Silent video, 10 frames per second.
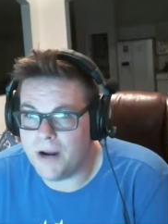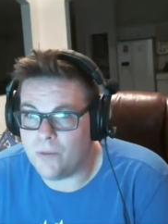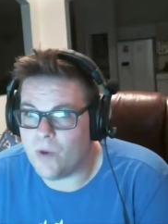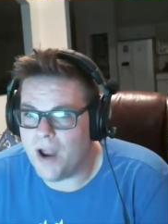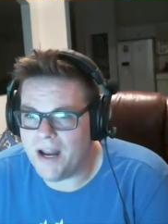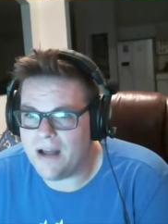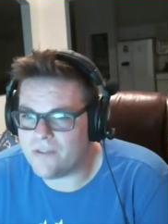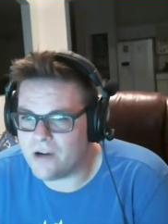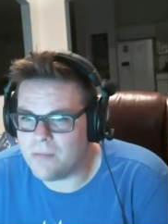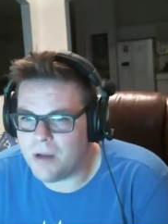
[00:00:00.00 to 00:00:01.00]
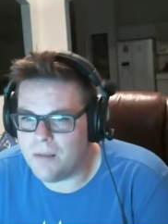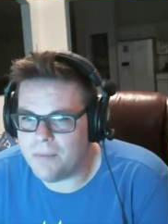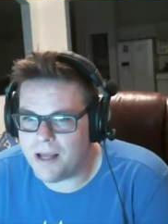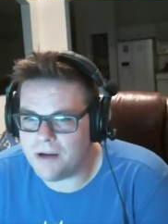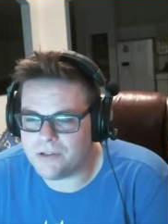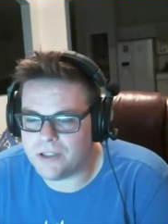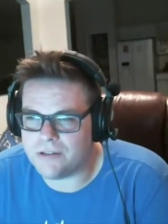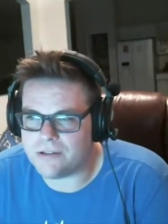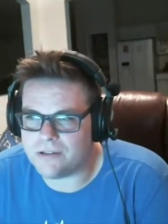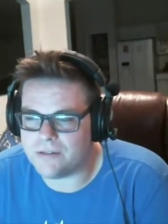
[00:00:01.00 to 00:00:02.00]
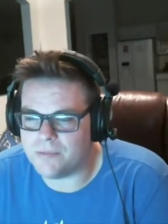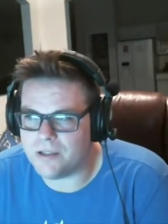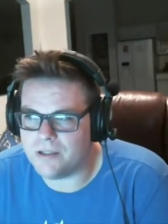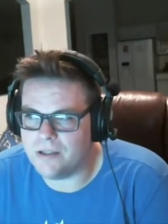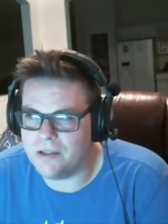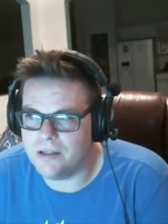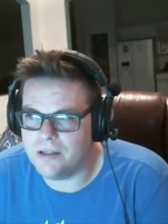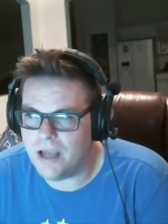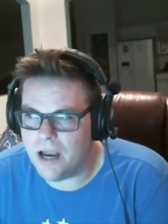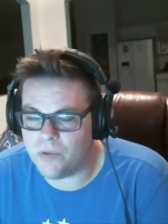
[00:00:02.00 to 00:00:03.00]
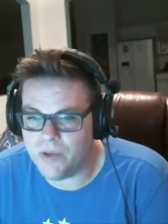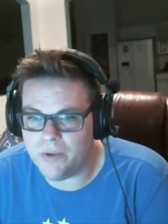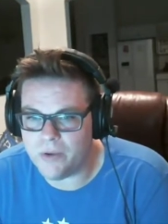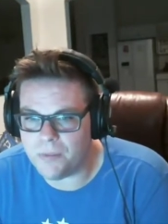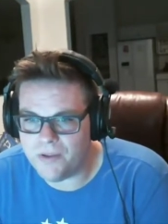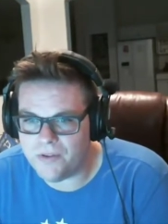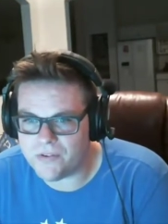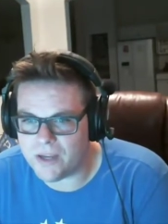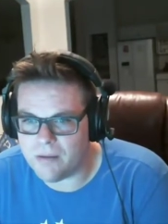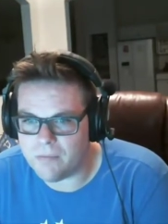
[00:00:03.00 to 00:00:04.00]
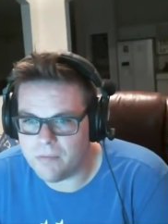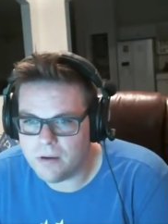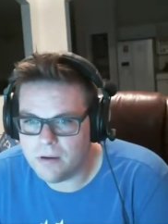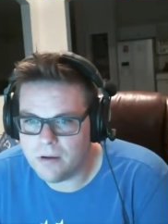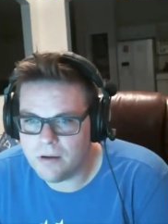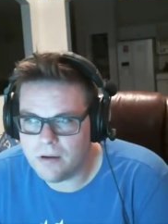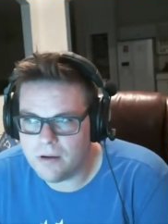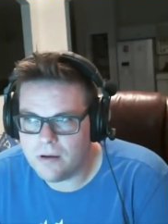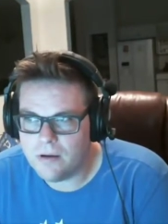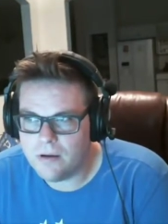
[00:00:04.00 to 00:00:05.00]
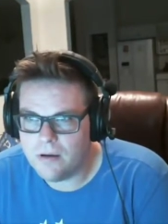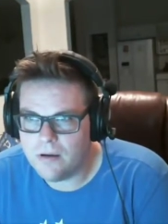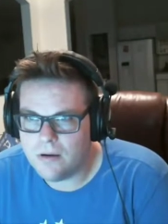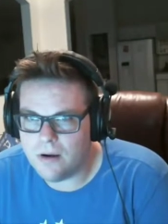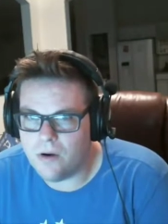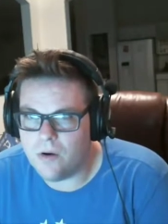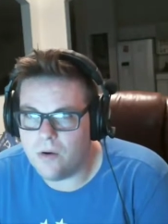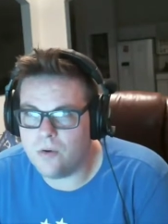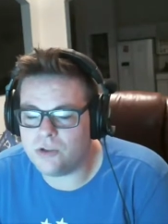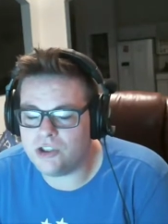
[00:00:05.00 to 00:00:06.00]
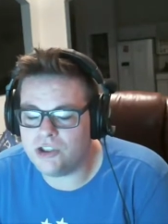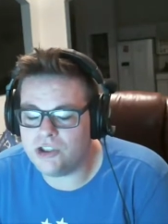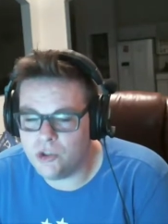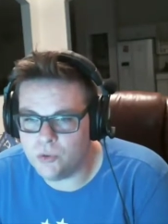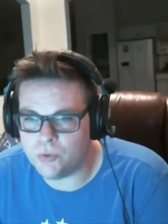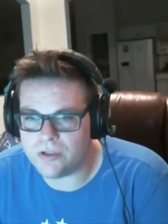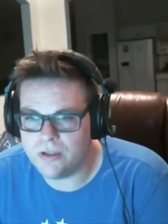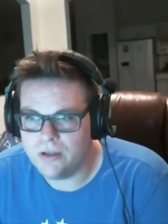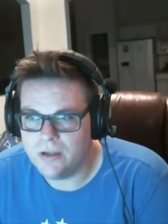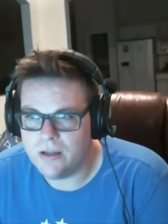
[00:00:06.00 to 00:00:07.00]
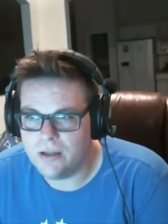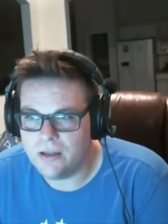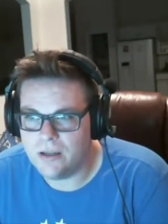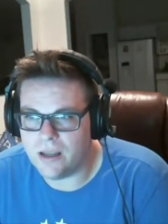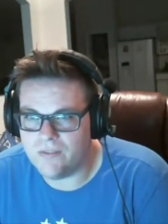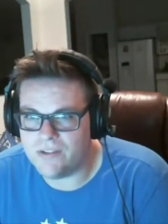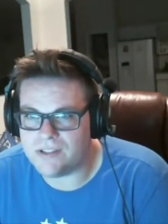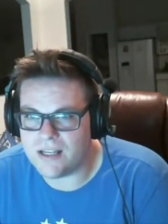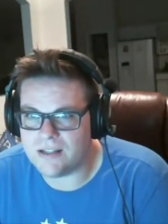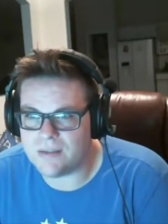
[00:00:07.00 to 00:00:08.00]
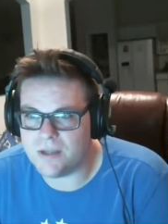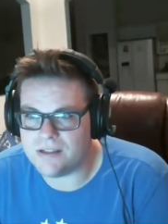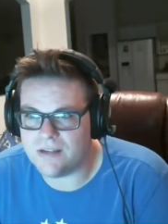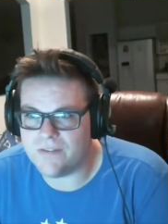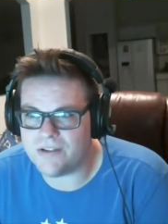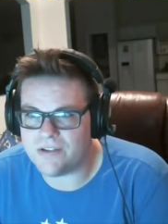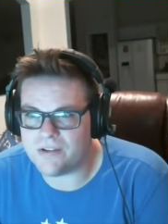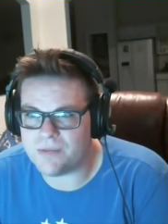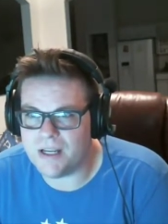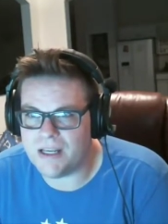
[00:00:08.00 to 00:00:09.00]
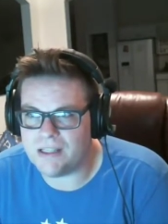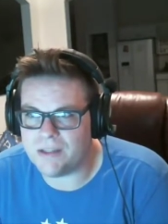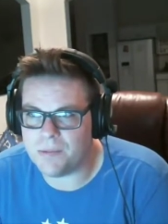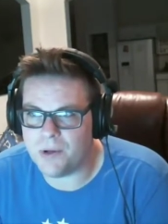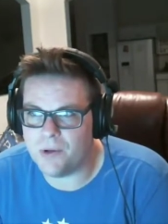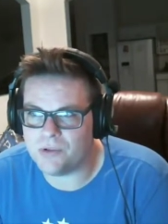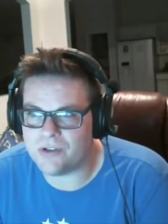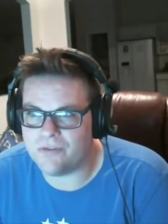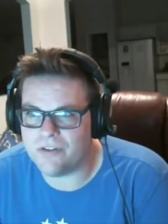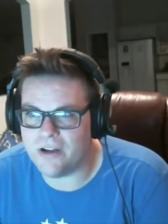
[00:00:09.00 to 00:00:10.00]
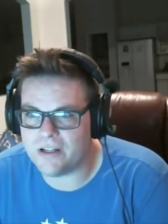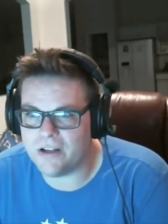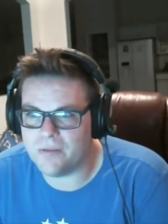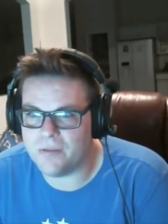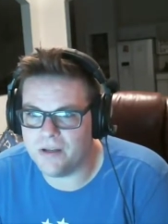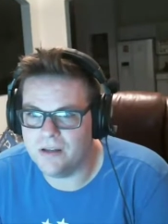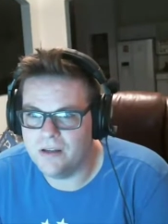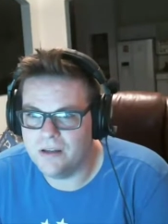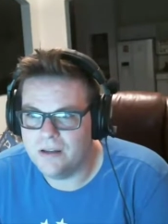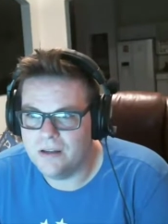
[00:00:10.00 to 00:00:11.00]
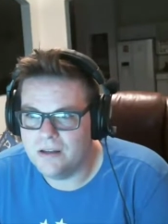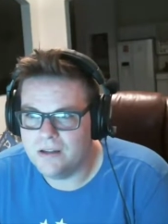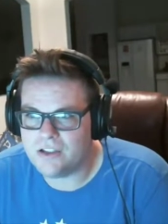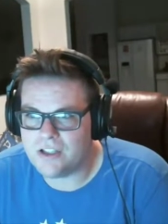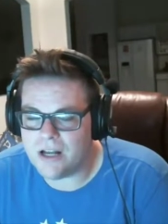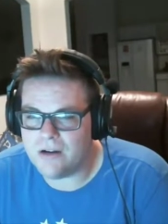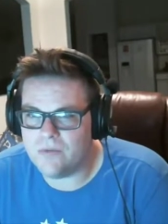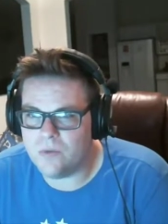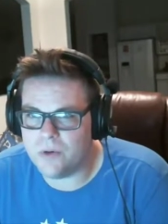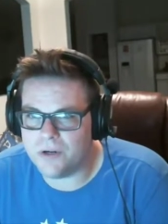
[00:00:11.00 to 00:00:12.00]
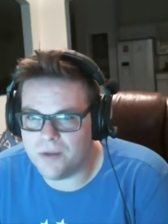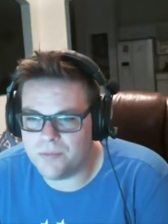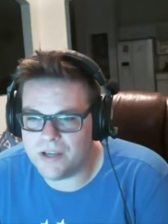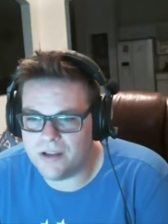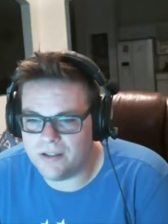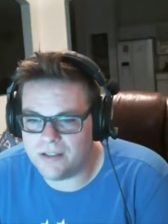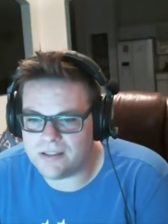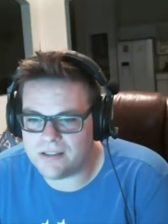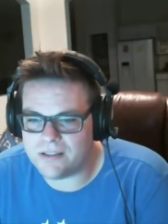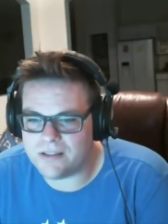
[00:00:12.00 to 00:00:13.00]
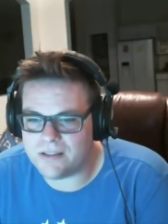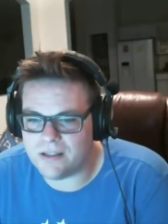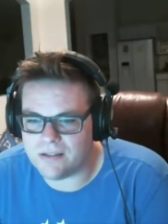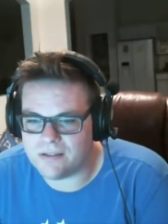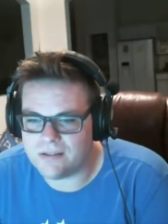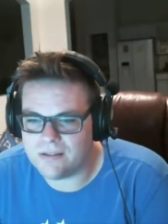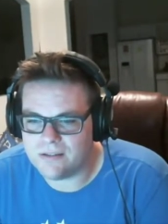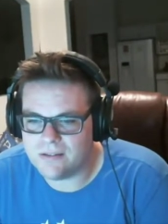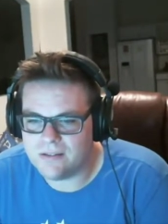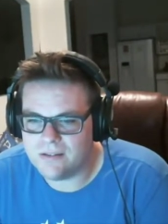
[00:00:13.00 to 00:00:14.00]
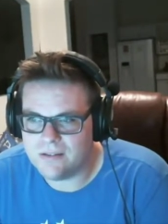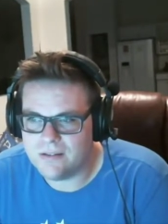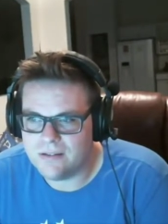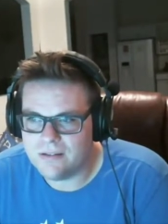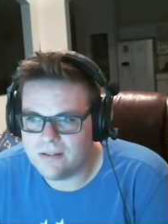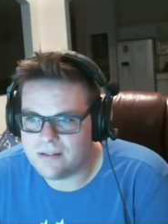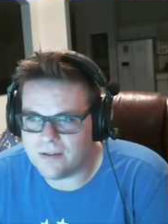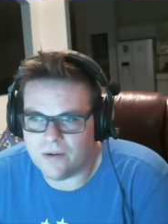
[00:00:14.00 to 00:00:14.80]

after I bought Battle Chasers, I'm like yeah, I really want to play this game. Oh, shoot. I even said it to myself as I was making the post on Fatka. I'm like, Shadow of War comes out in like six days. So, I